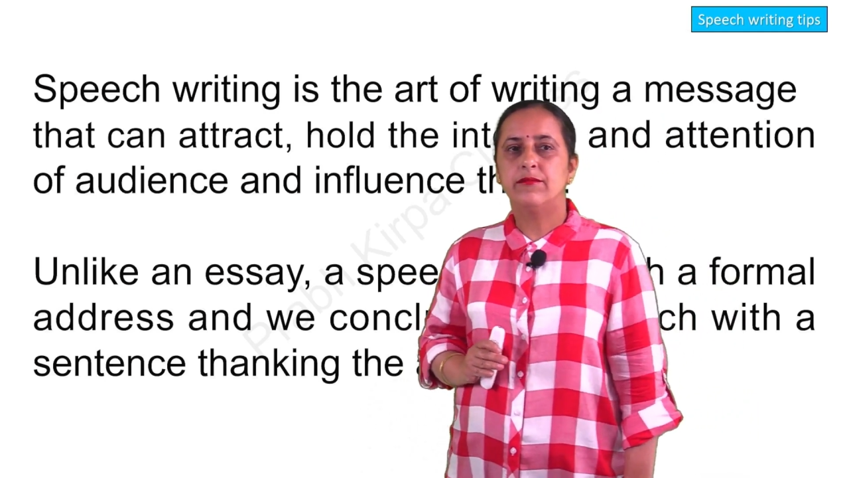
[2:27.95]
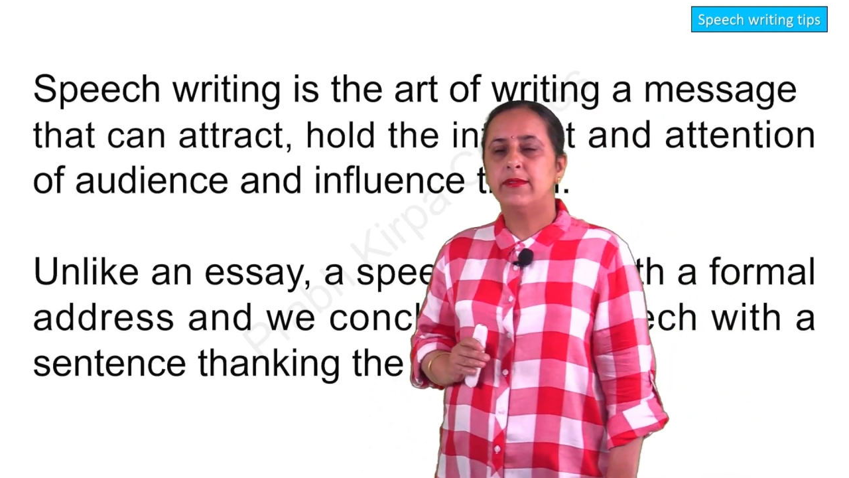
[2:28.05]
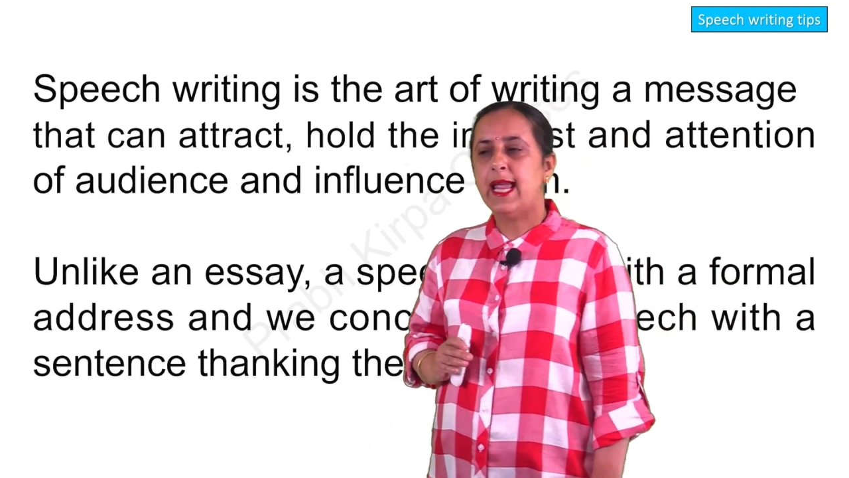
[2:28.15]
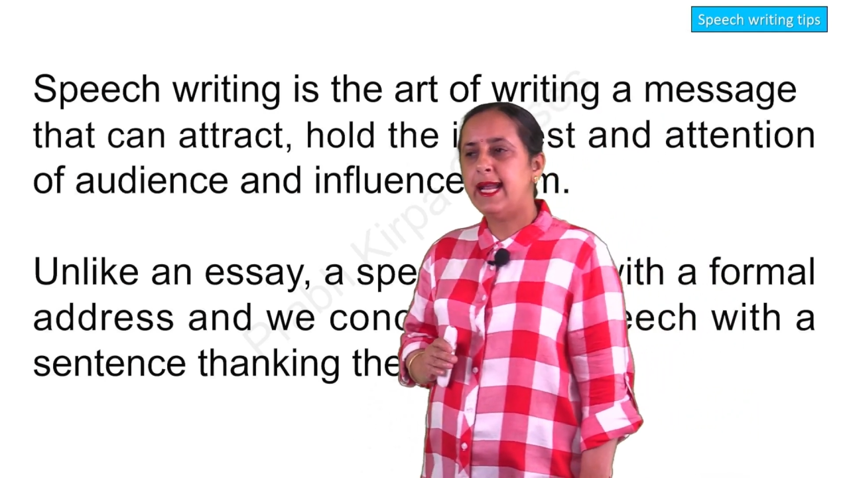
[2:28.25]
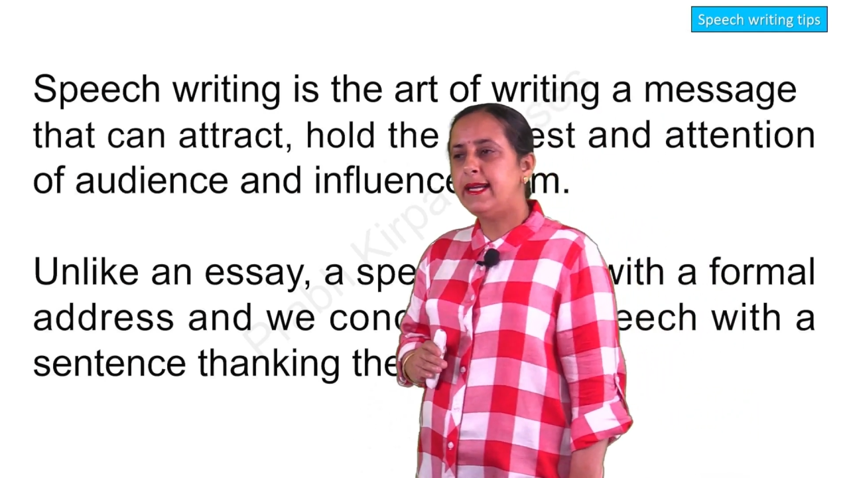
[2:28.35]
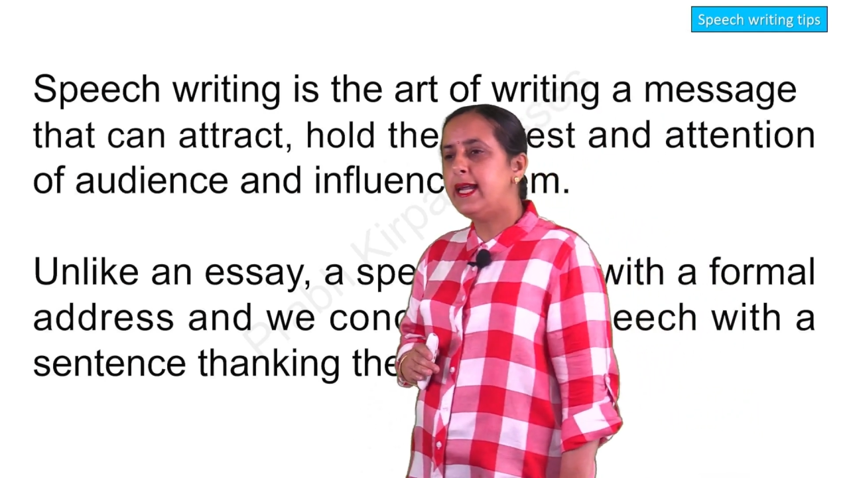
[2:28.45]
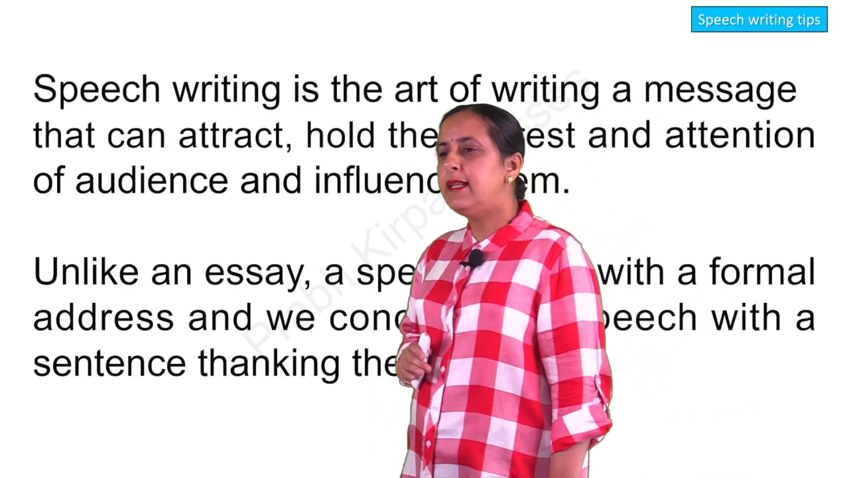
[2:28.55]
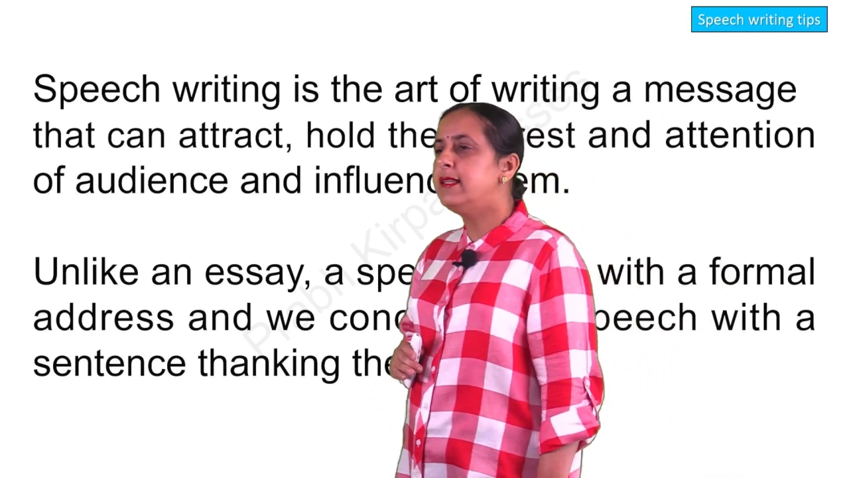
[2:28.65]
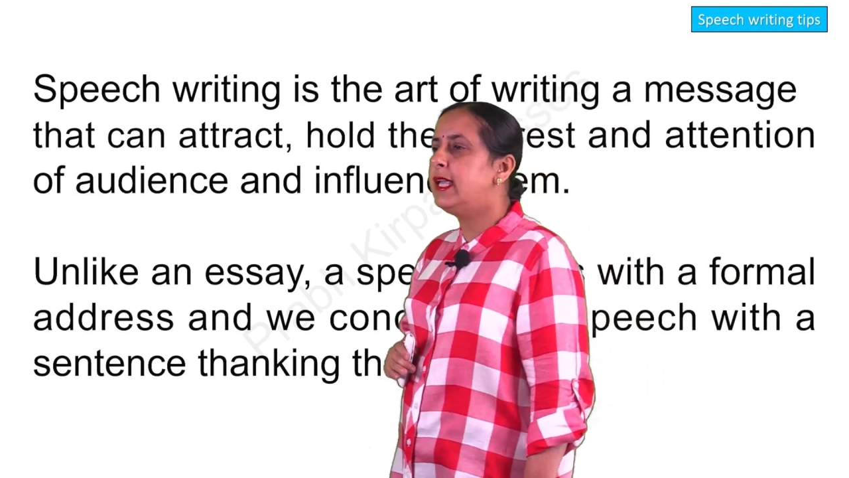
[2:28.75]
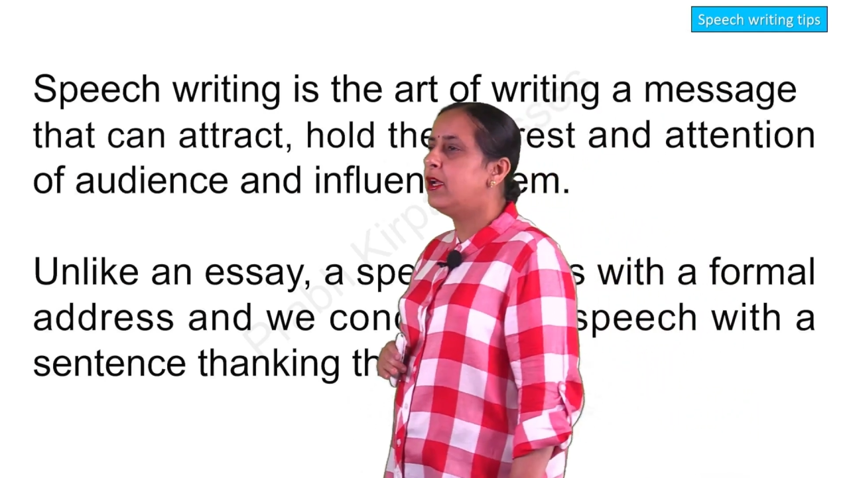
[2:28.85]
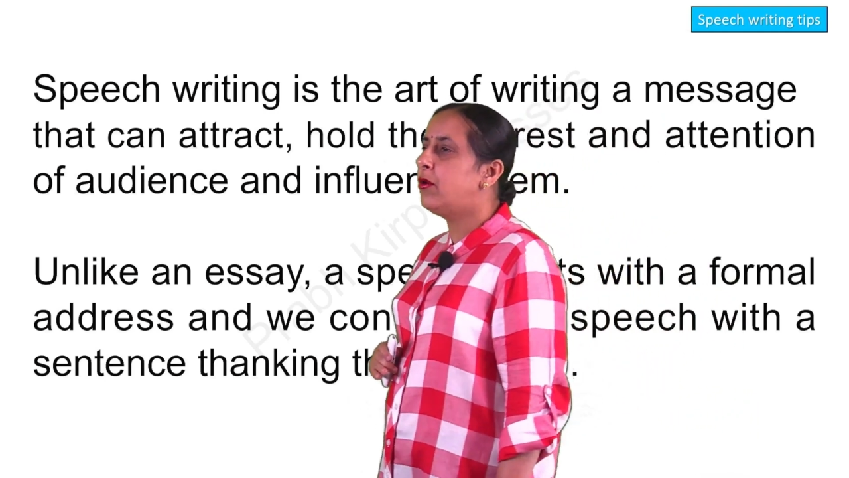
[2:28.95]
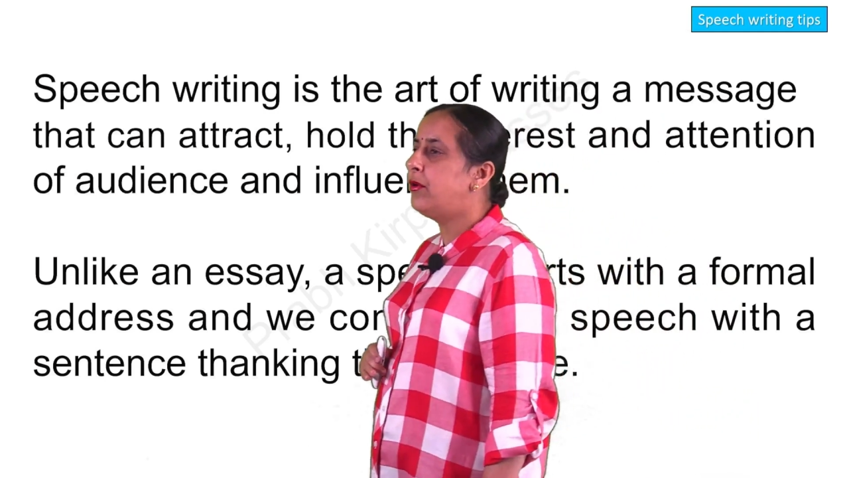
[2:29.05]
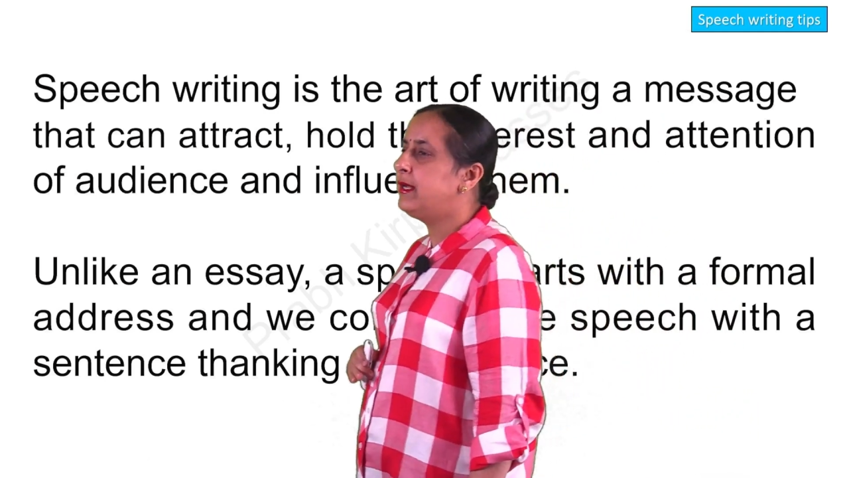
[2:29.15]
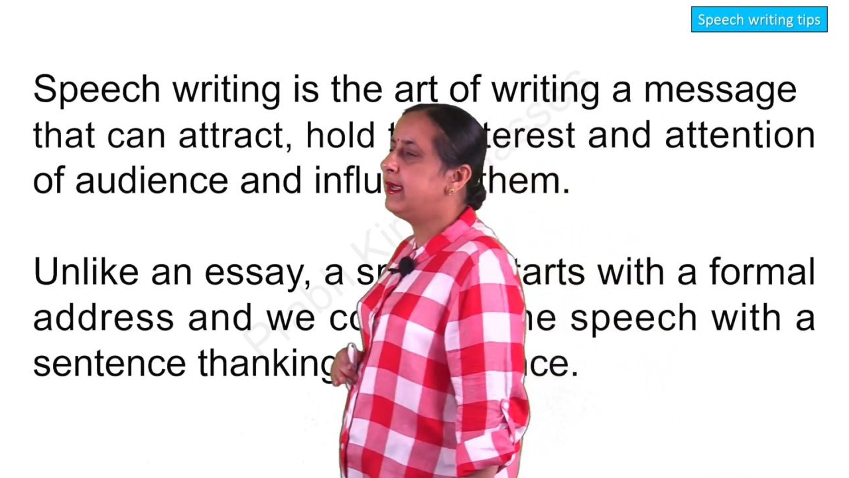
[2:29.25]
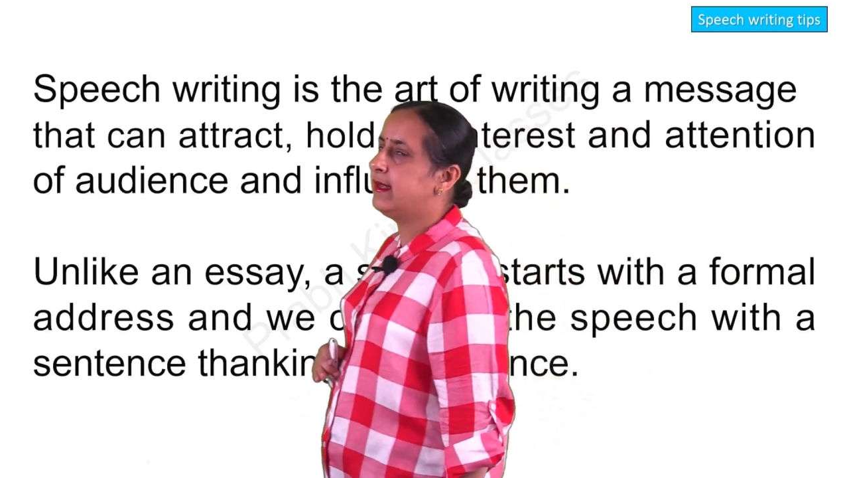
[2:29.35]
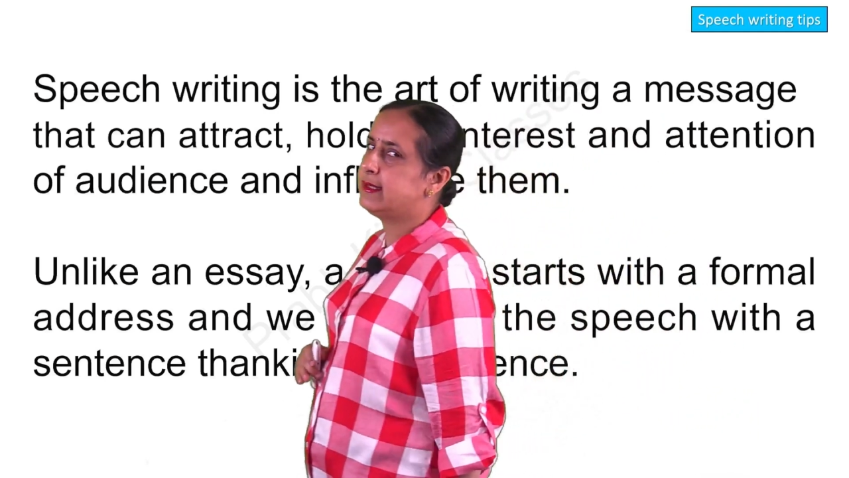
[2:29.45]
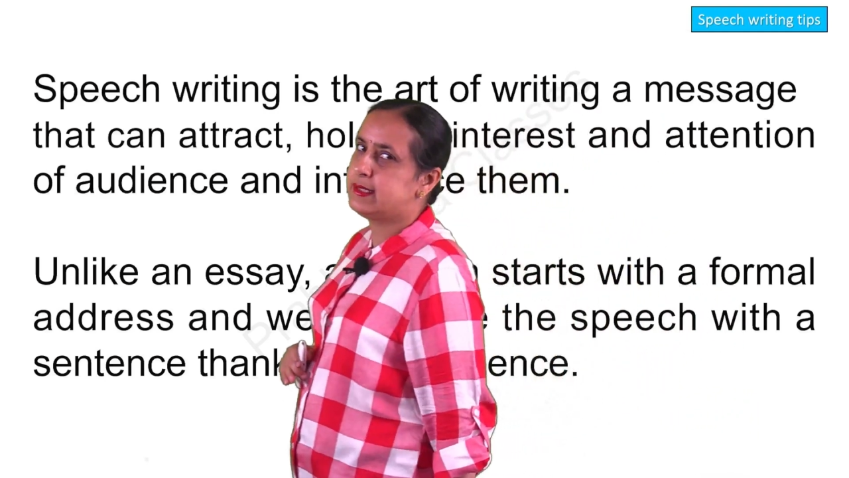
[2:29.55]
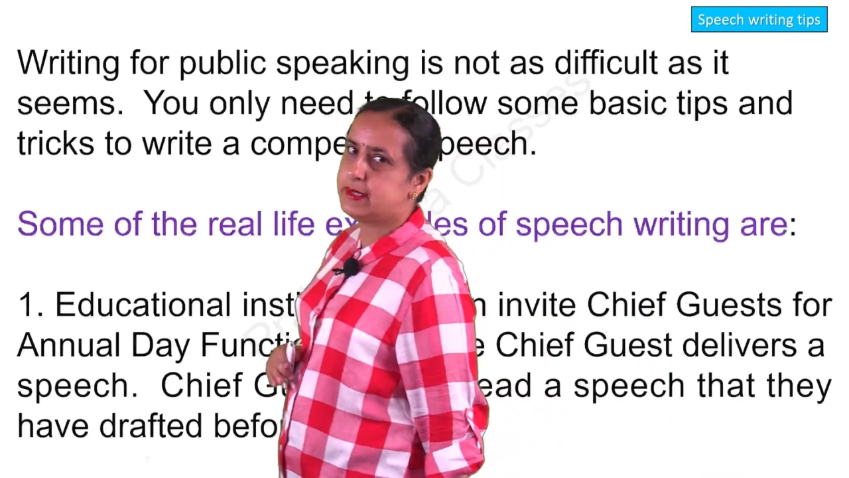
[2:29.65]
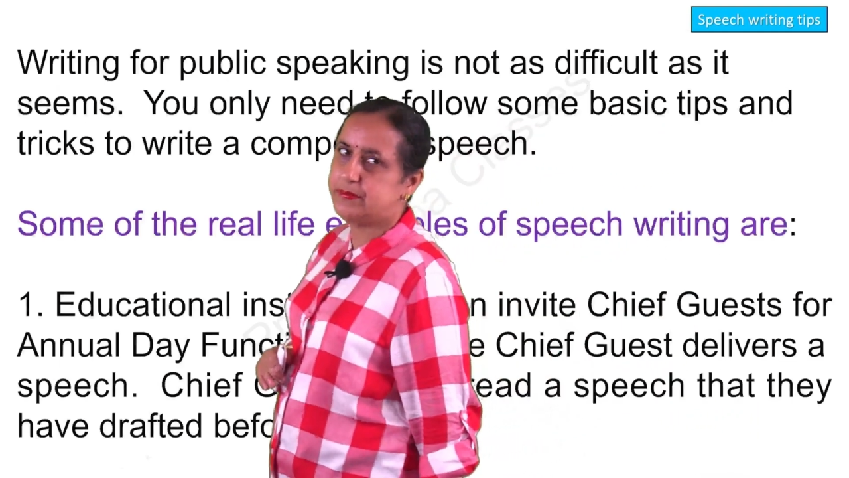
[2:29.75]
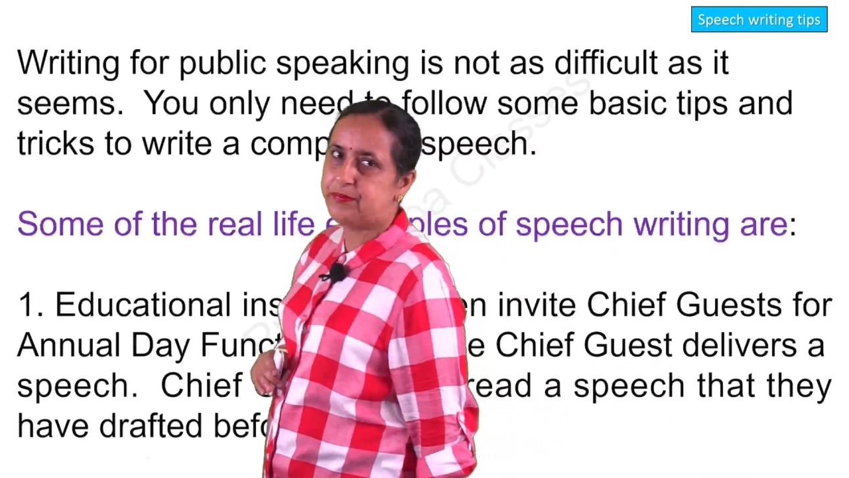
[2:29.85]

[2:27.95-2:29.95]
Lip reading: thanking the audience.